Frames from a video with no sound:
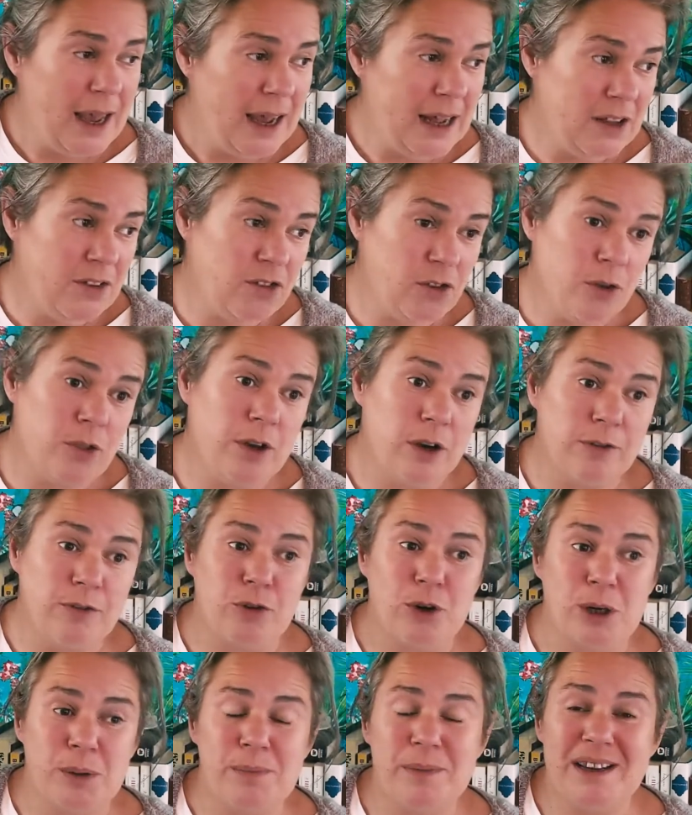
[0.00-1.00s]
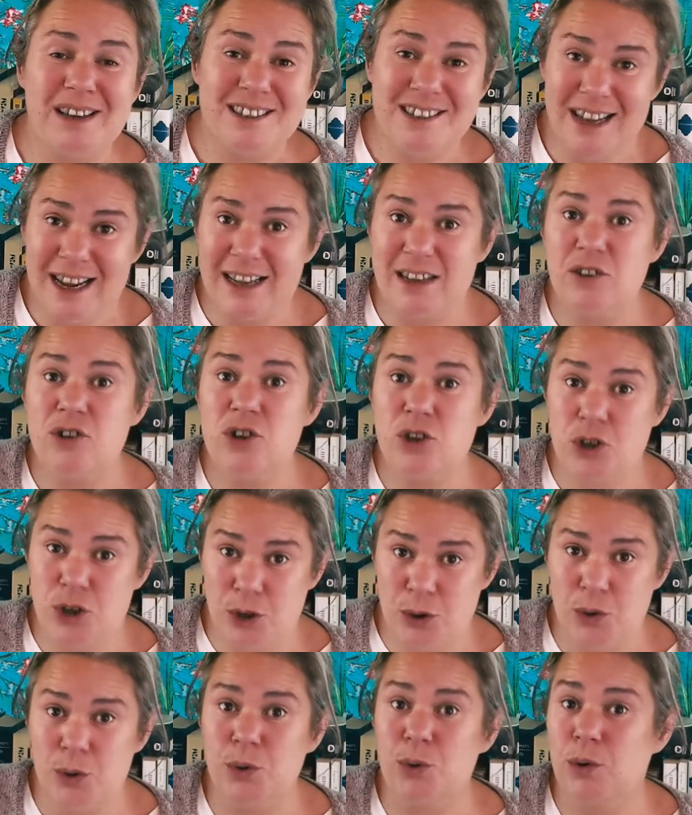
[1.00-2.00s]
And so therefore it makes sense
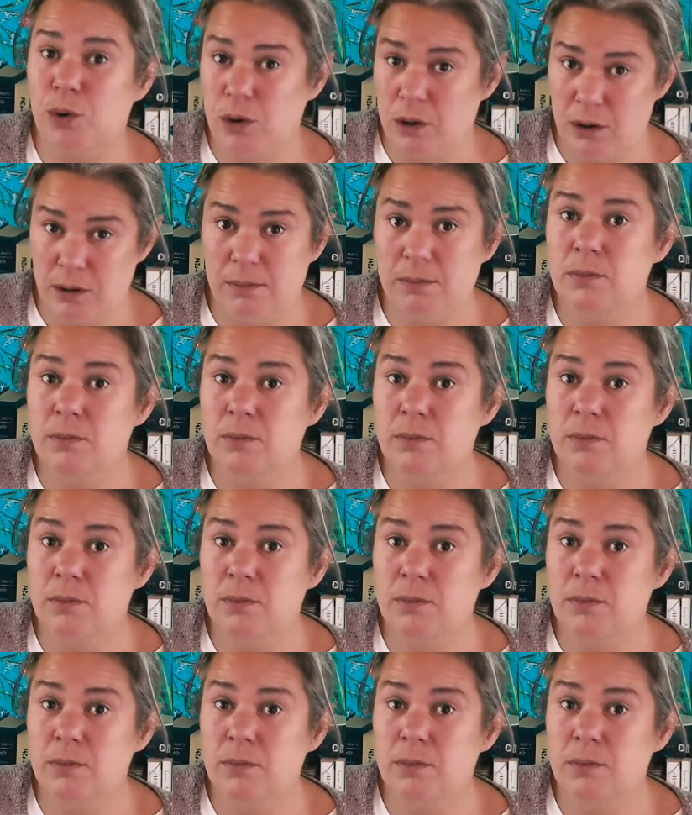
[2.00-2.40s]
to